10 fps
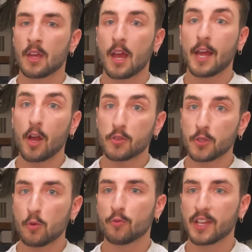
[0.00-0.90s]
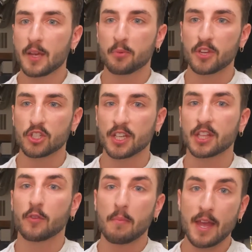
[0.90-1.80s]
I also really appreciated the
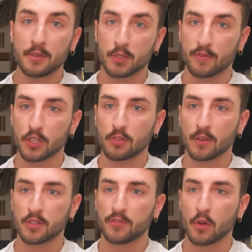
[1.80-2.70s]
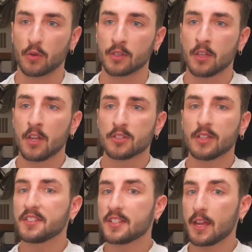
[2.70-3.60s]
reminders feature on this phone. So
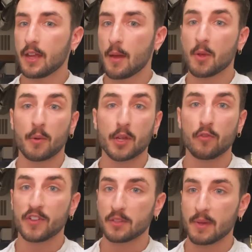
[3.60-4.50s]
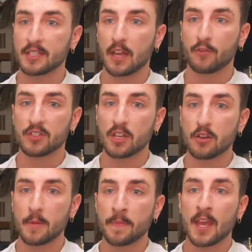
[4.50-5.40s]
let's say I'm going to go visit my dad for
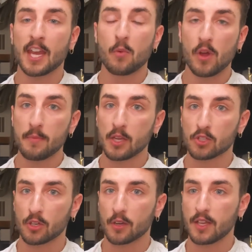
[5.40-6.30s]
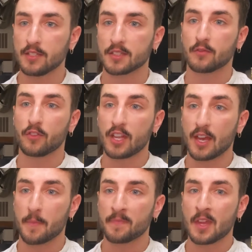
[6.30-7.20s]
dinner and I want to make sure he doesn't forget.